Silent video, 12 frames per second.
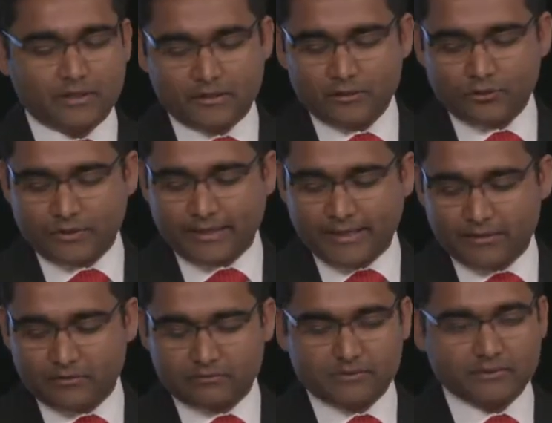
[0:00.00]
So
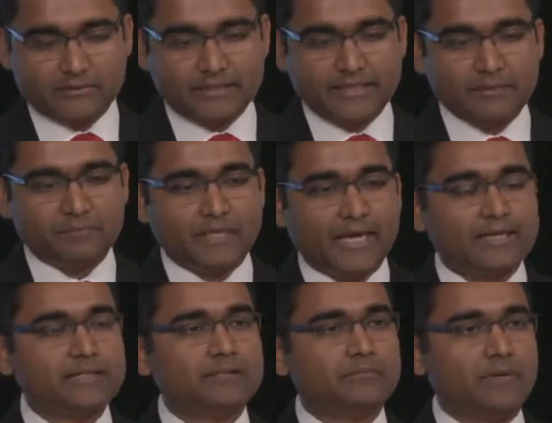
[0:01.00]
again, keep
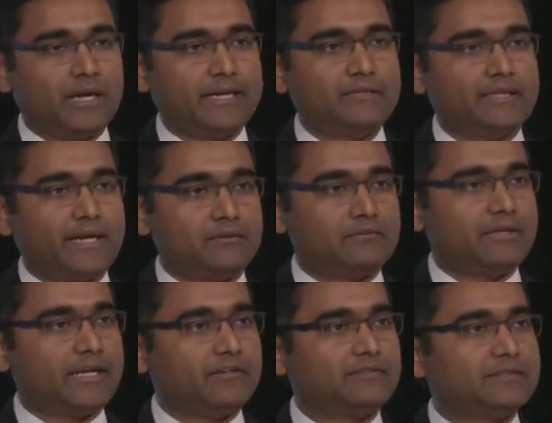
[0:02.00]
that in mind. That
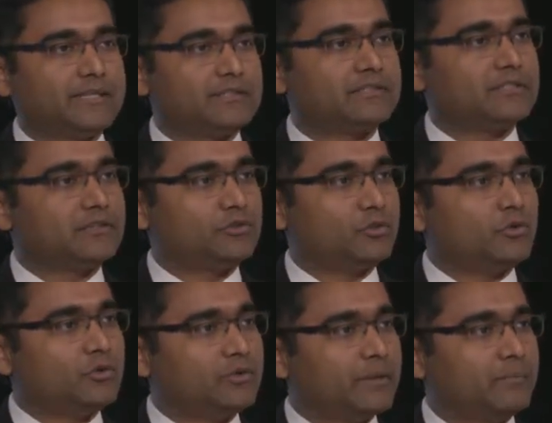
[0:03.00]
kind of sets the
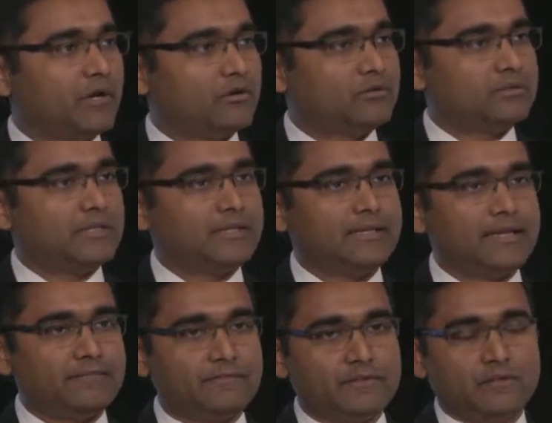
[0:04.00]
tone about the
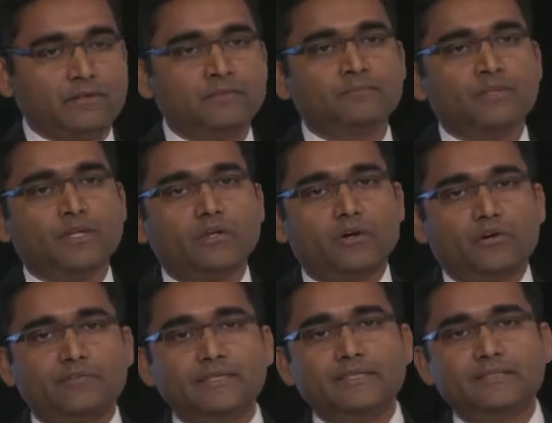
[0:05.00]
level
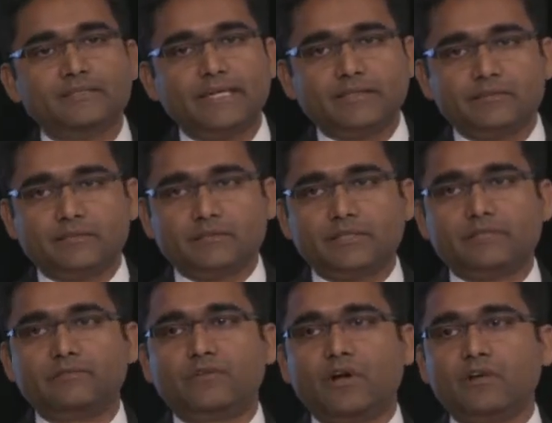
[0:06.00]
of intense
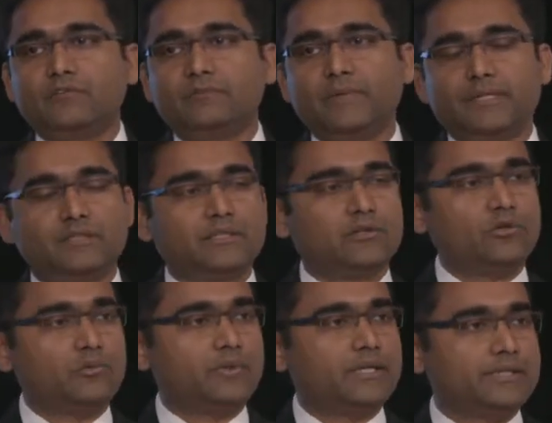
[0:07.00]
involvement the
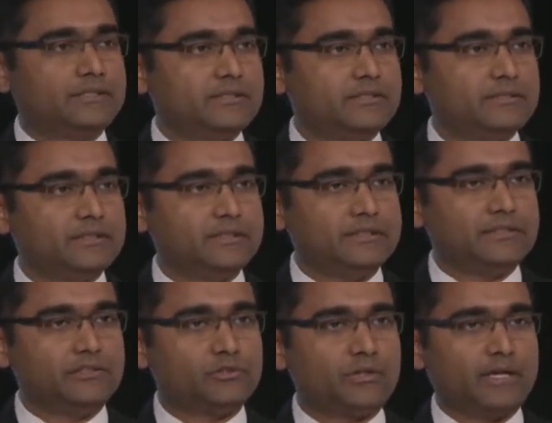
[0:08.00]
global agencies
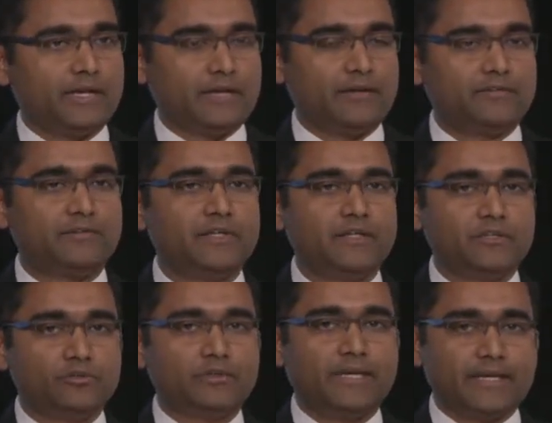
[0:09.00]
need to have
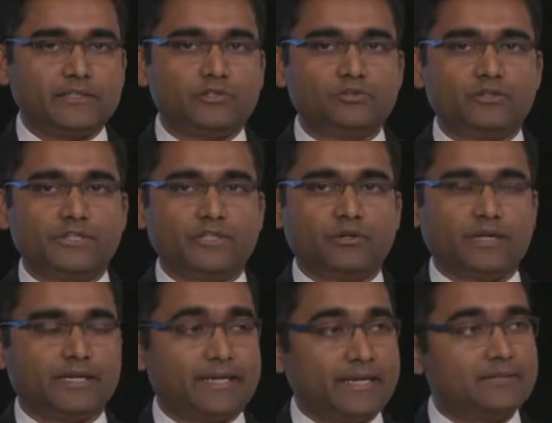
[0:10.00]
to get to zero. And
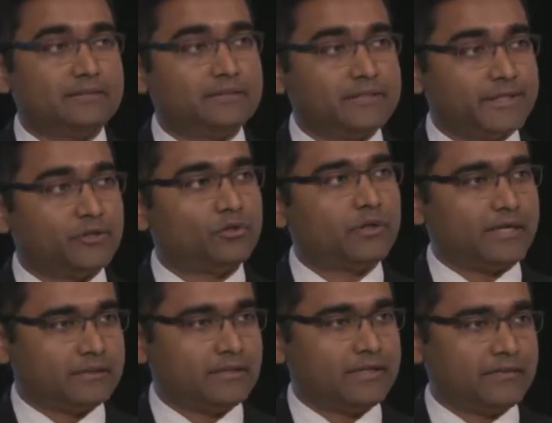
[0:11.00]
again, zero
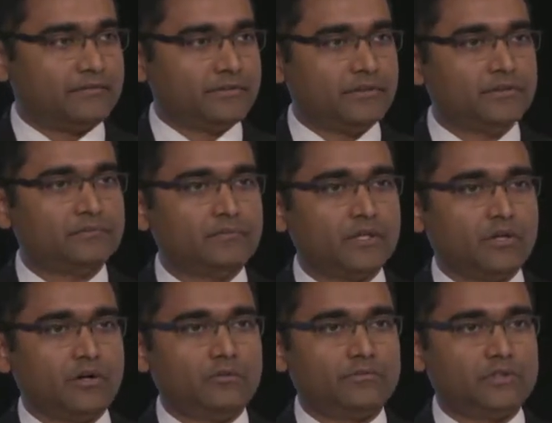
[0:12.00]
at the level
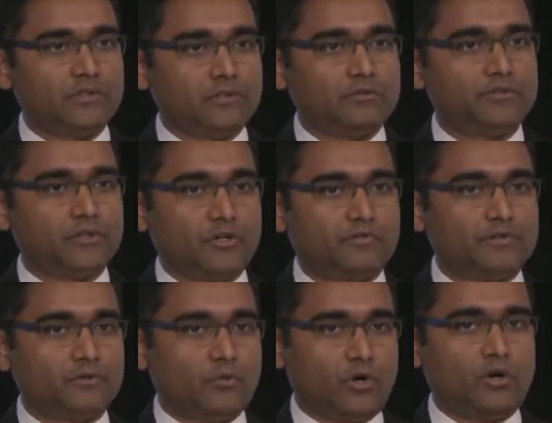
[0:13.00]
of
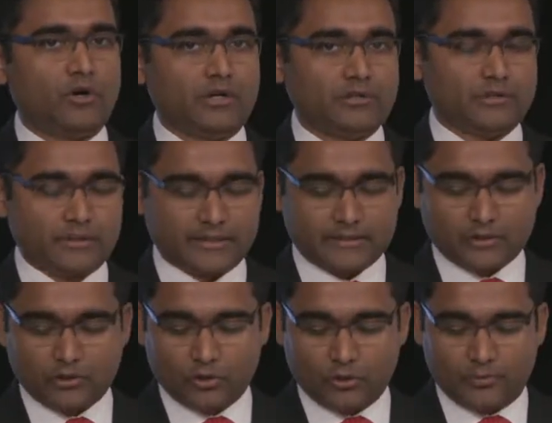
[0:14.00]
the world, at the
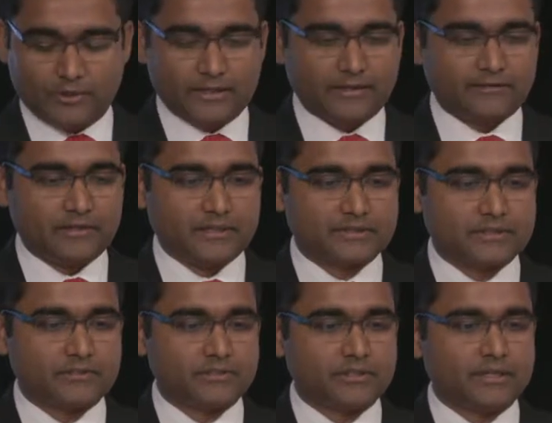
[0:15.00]
global level,
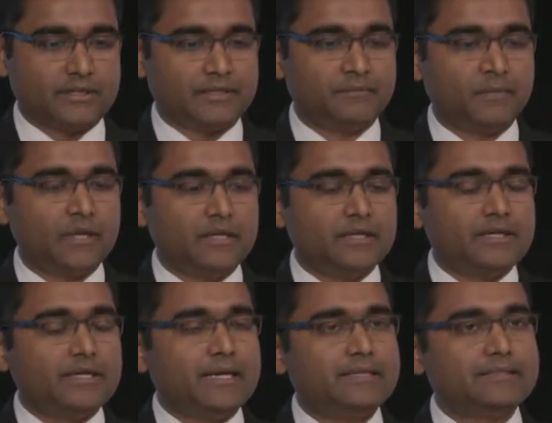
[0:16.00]
essentially.
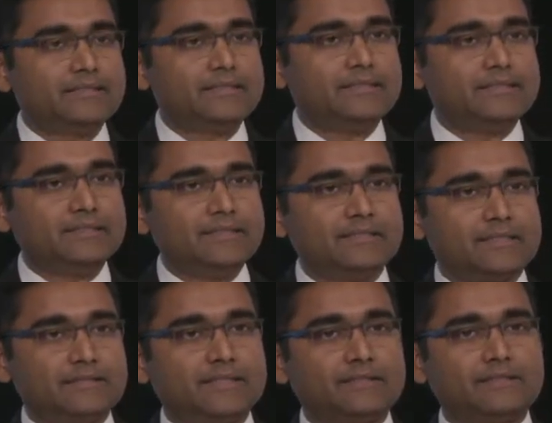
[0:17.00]
And it's a disease that
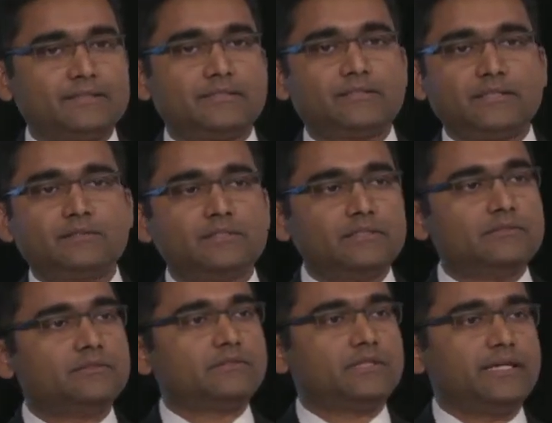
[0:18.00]
has existed
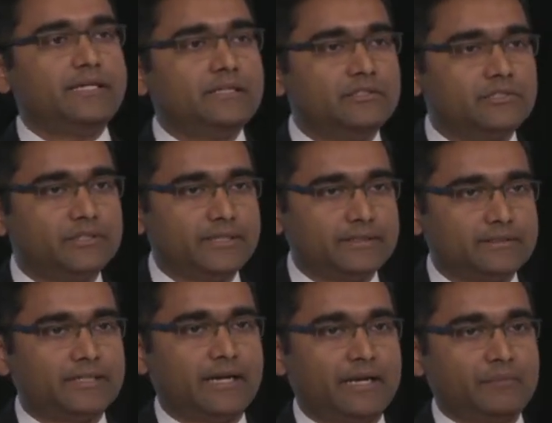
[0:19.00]
since
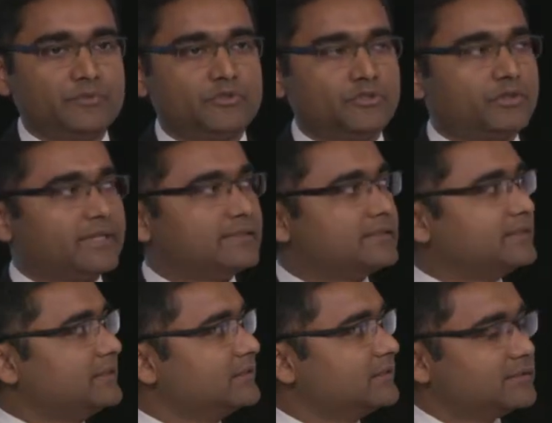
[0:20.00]
ancient times. So you can
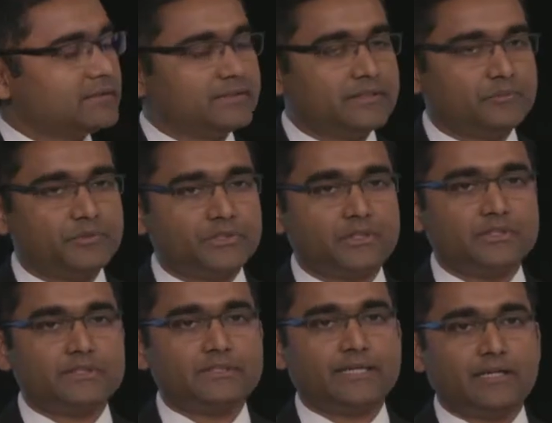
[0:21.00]
see in this
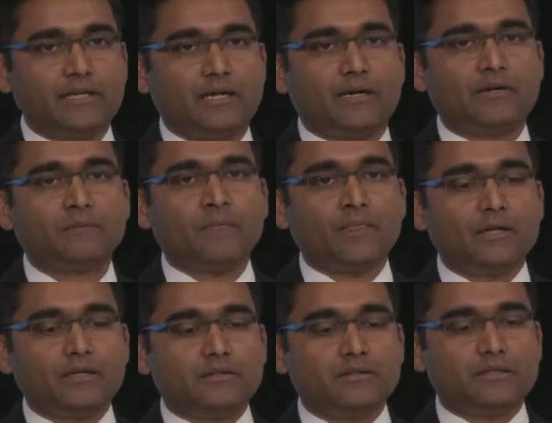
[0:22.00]
Egyptian stela,
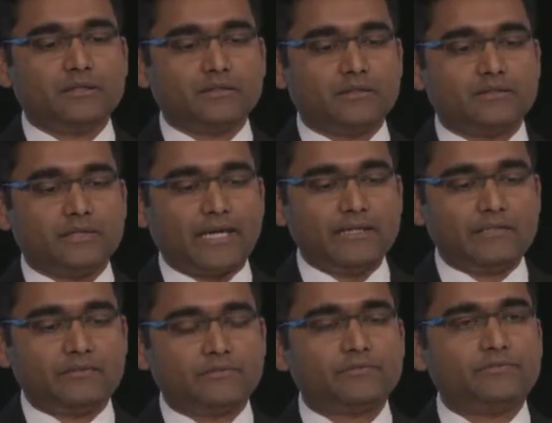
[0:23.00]
the
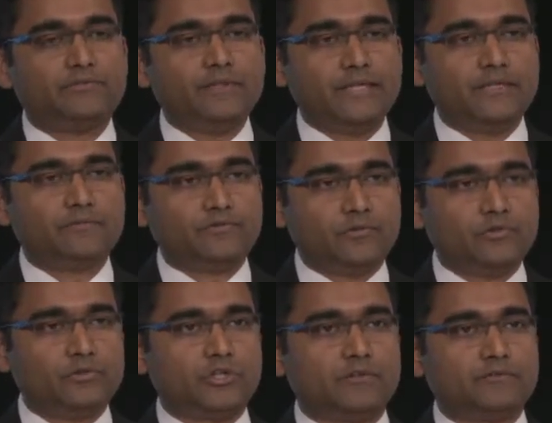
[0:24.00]
right
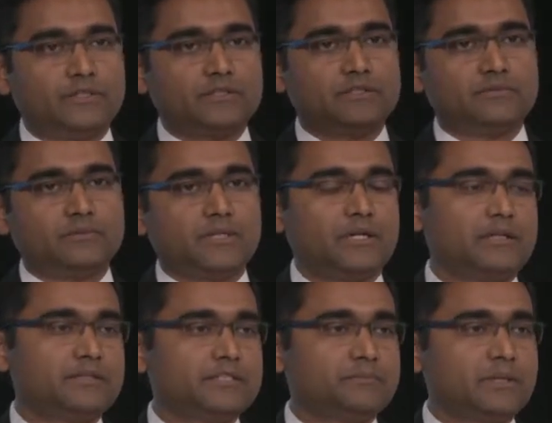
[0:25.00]
foot of
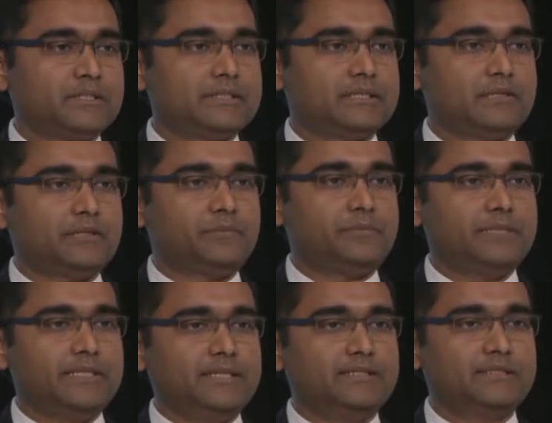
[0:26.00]
this particular
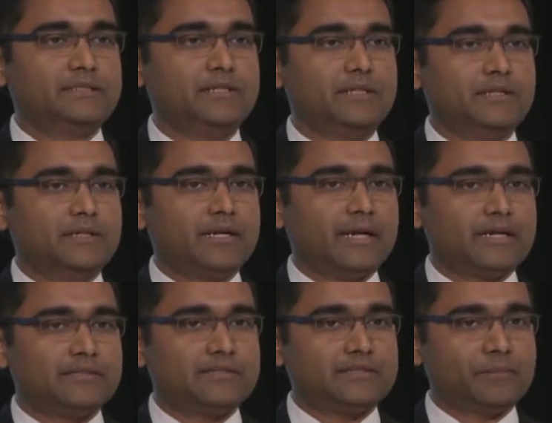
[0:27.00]
priest
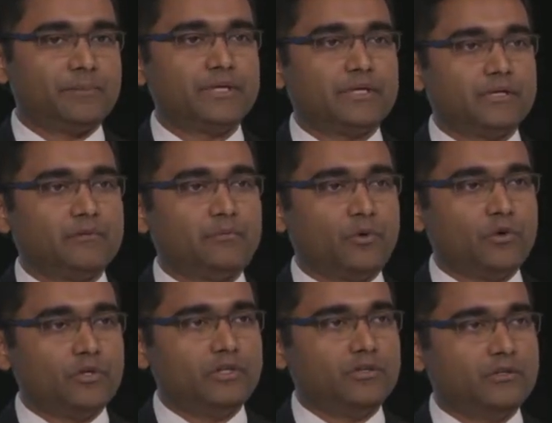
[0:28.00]
has typical
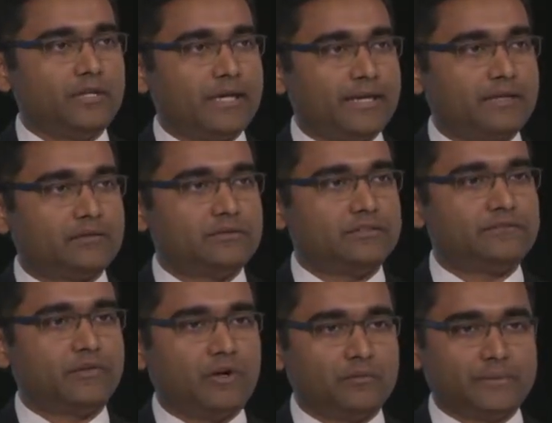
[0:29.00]
polio-like
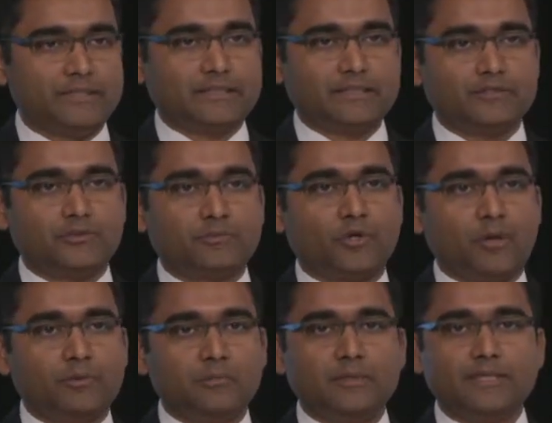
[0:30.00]
deformity. So
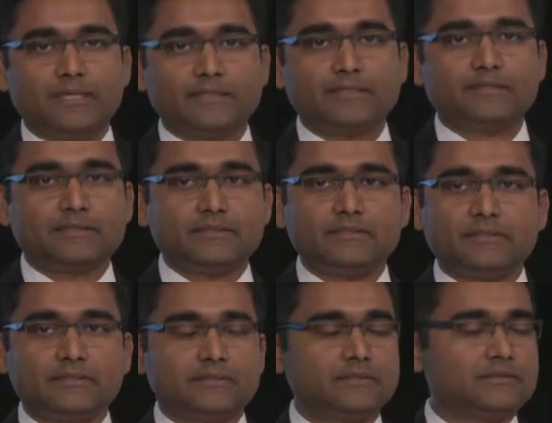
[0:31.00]
probably it has
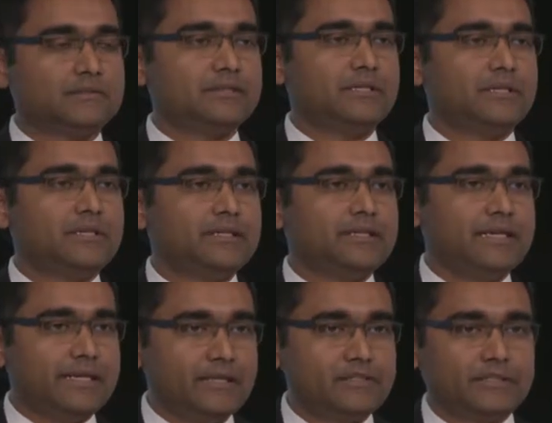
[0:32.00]
existed since
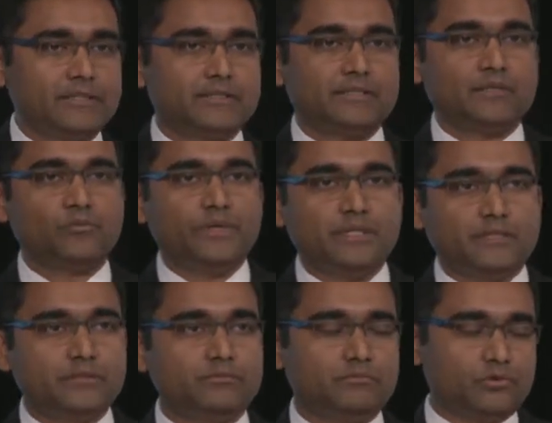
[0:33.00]
ages, and we
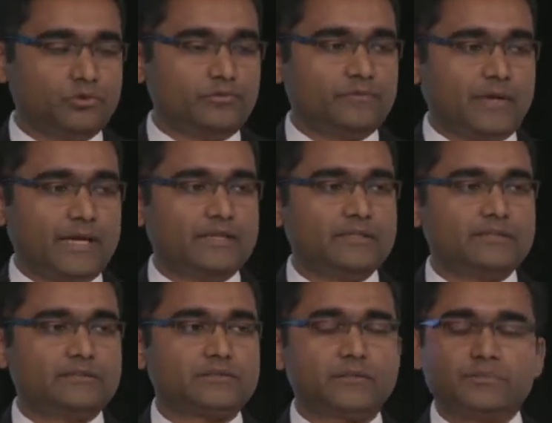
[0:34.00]
do find
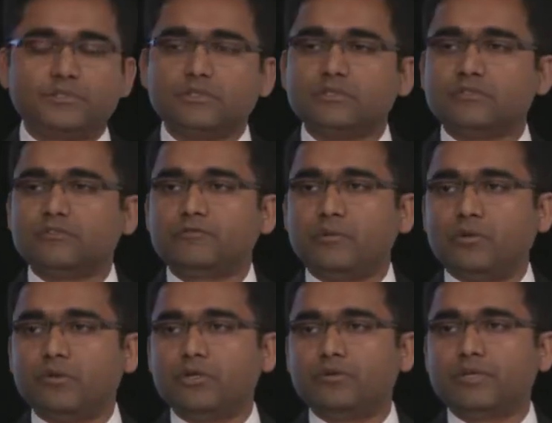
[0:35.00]
descriptions of
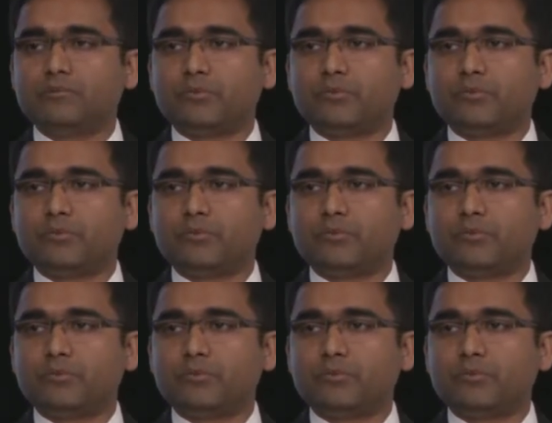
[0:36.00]
polio and